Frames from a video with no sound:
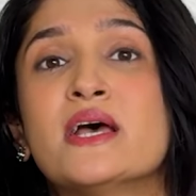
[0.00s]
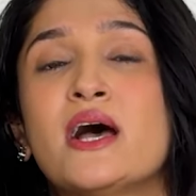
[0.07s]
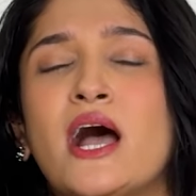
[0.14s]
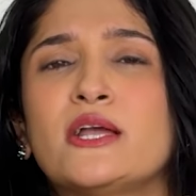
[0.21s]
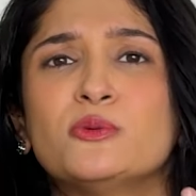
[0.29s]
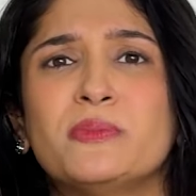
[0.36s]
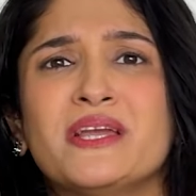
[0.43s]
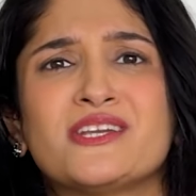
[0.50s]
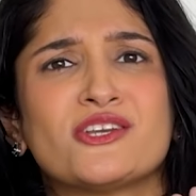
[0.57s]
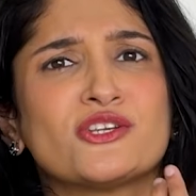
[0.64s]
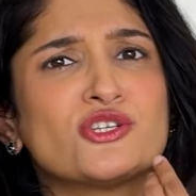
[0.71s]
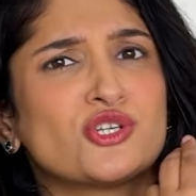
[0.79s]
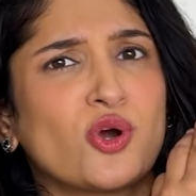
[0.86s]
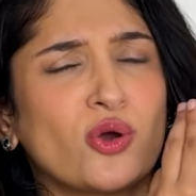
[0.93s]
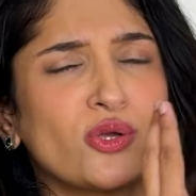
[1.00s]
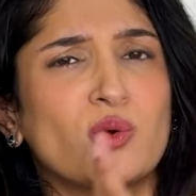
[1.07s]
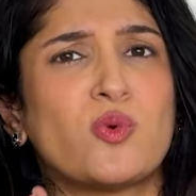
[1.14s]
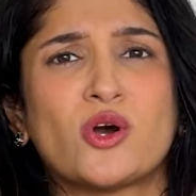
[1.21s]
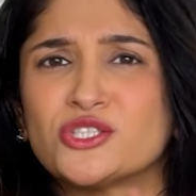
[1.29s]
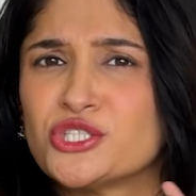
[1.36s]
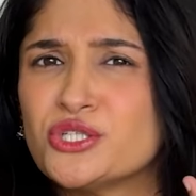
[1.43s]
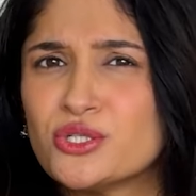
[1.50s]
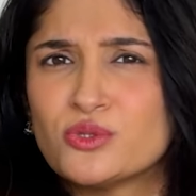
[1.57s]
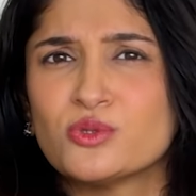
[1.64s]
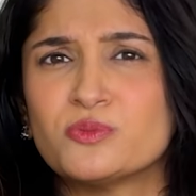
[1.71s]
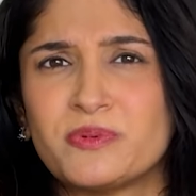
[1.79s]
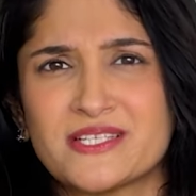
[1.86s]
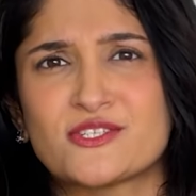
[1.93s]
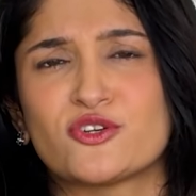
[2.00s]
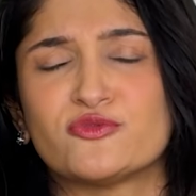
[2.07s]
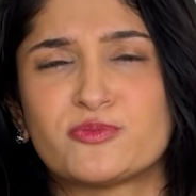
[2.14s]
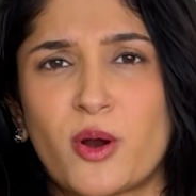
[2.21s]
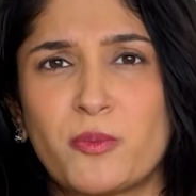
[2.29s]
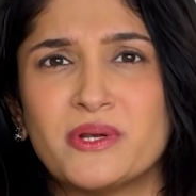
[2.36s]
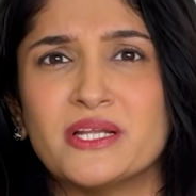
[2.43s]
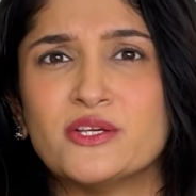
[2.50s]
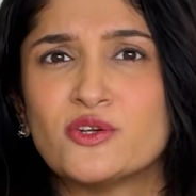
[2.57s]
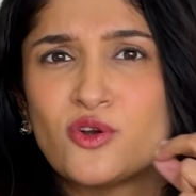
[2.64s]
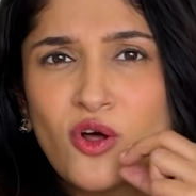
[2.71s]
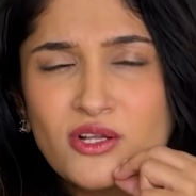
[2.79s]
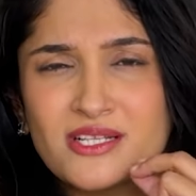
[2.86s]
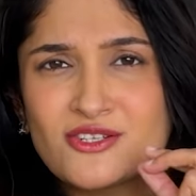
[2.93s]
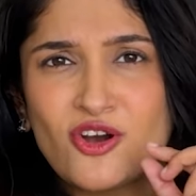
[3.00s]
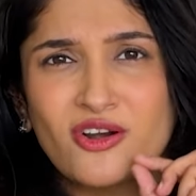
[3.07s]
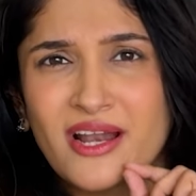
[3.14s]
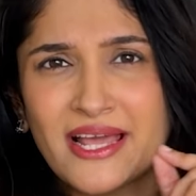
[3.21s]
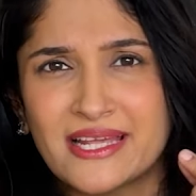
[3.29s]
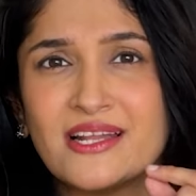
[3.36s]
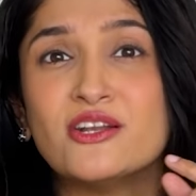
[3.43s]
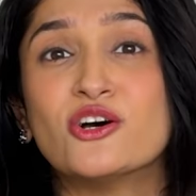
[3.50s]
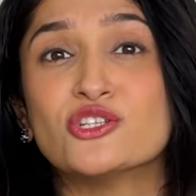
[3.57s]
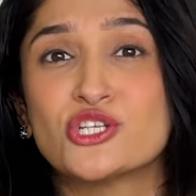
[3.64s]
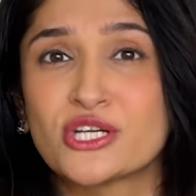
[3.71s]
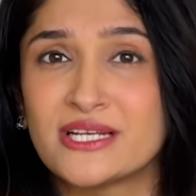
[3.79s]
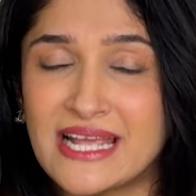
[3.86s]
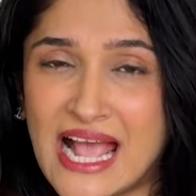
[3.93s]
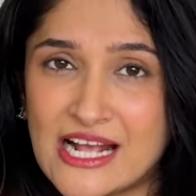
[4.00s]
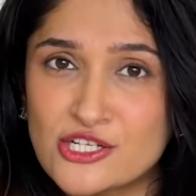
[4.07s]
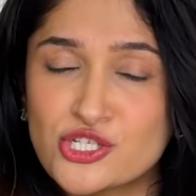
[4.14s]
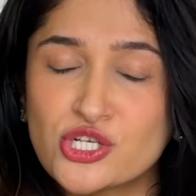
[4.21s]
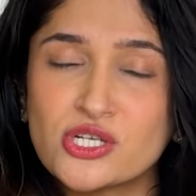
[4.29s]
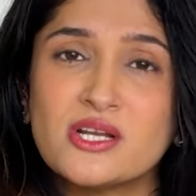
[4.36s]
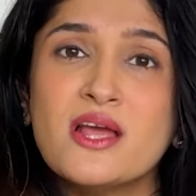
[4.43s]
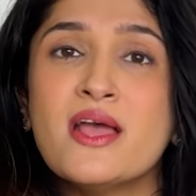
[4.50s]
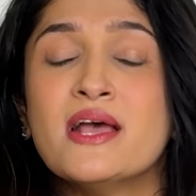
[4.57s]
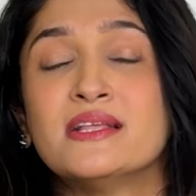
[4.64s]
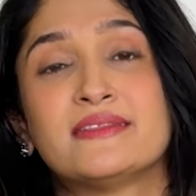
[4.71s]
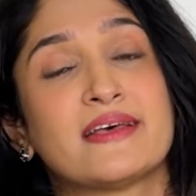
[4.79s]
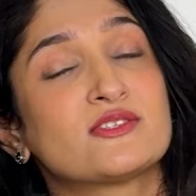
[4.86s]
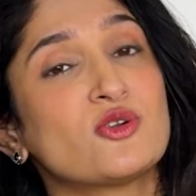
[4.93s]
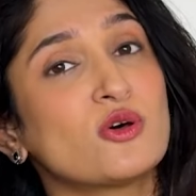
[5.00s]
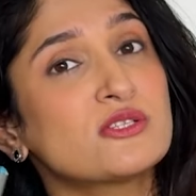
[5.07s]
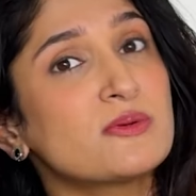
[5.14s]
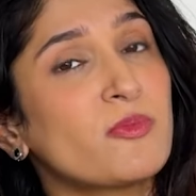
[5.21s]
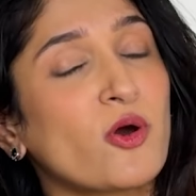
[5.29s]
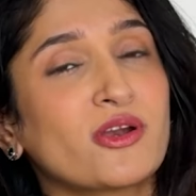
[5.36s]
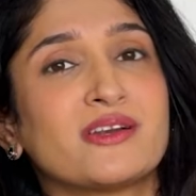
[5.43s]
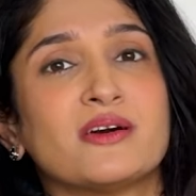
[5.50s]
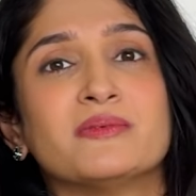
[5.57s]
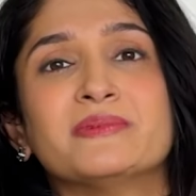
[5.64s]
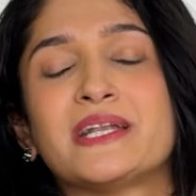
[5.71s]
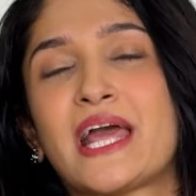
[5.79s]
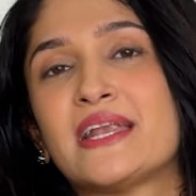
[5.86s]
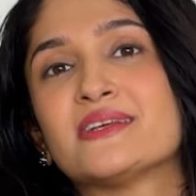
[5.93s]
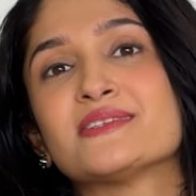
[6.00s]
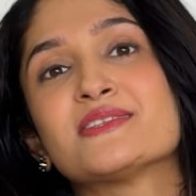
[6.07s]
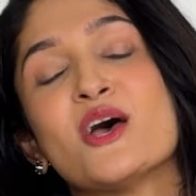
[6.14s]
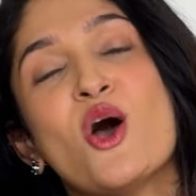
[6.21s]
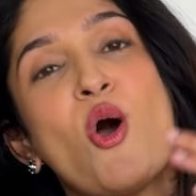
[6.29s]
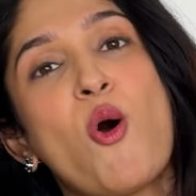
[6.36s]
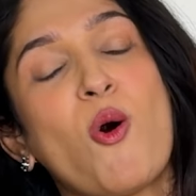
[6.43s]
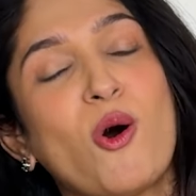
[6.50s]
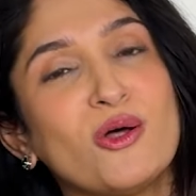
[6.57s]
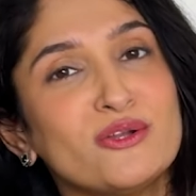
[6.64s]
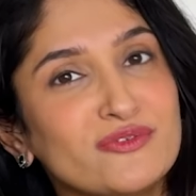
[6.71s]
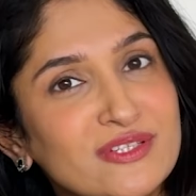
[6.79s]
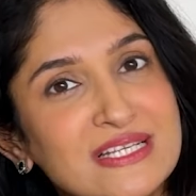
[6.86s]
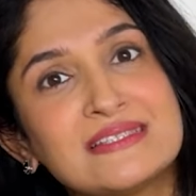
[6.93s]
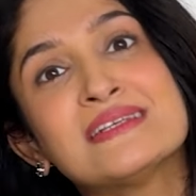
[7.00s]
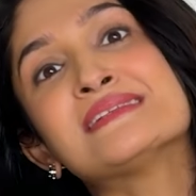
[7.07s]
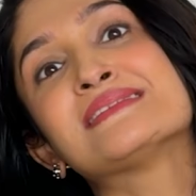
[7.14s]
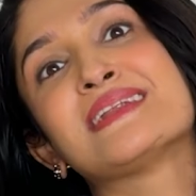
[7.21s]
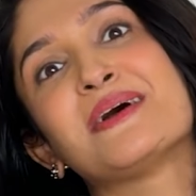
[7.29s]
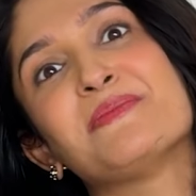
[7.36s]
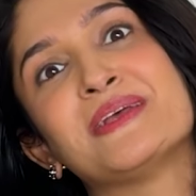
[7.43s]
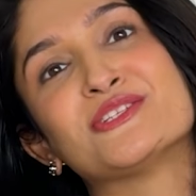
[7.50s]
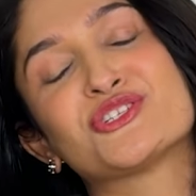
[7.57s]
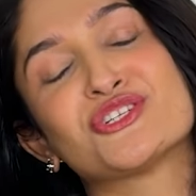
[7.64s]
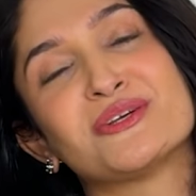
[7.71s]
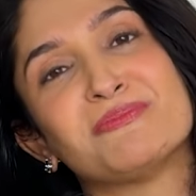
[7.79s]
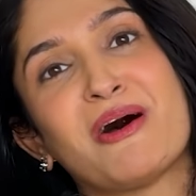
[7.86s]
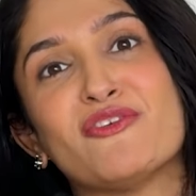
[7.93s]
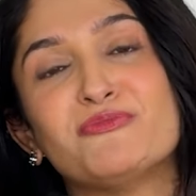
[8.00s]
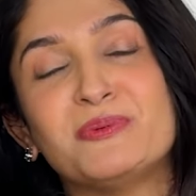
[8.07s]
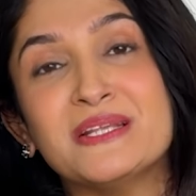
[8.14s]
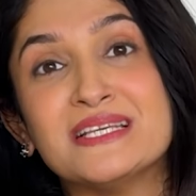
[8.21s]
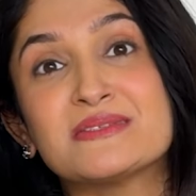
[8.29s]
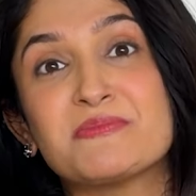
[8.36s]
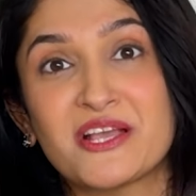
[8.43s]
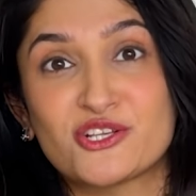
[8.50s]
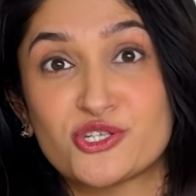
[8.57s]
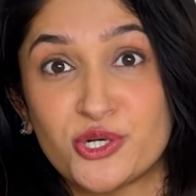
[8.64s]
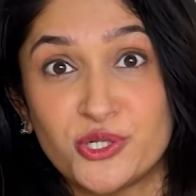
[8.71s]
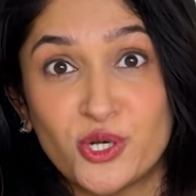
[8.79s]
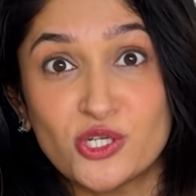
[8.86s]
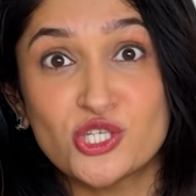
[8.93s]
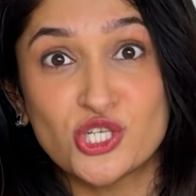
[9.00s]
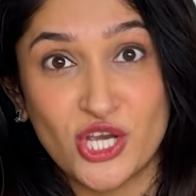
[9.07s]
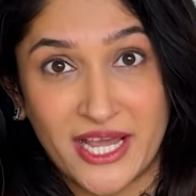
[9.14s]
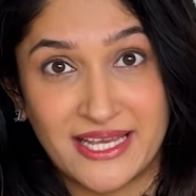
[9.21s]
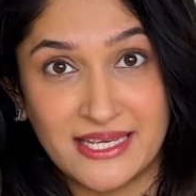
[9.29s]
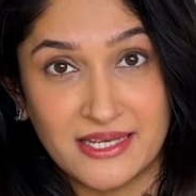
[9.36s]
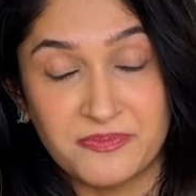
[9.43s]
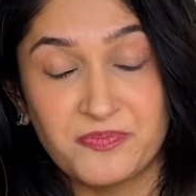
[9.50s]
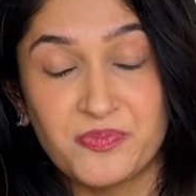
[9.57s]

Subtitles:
Are you making sure you're washing your toothpaste off properly? It's not like an allergic reaction. There's no seborrheic dermatitis. All of these things that I mentioned above, please make sure you're checking.